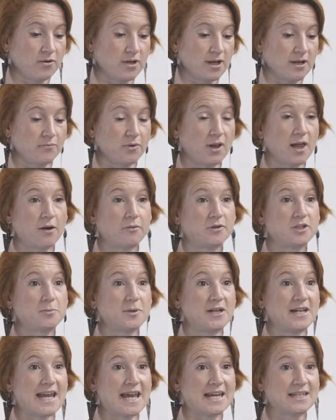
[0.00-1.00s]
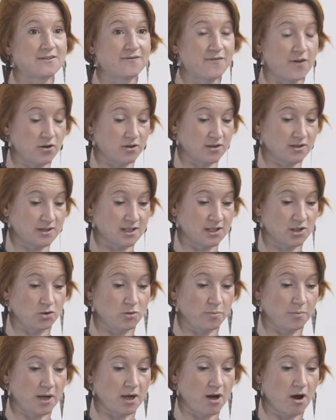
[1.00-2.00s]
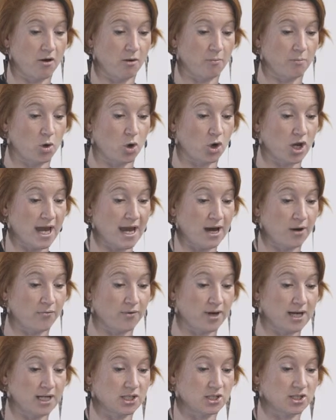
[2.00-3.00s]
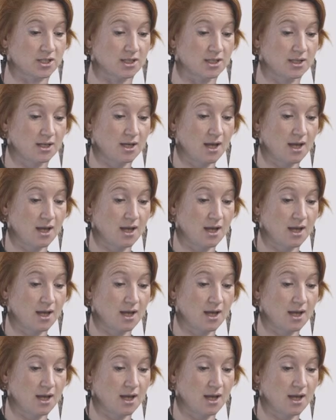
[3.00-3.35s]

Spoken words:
it will help you to be laser-focused in your PR and blogger outreach.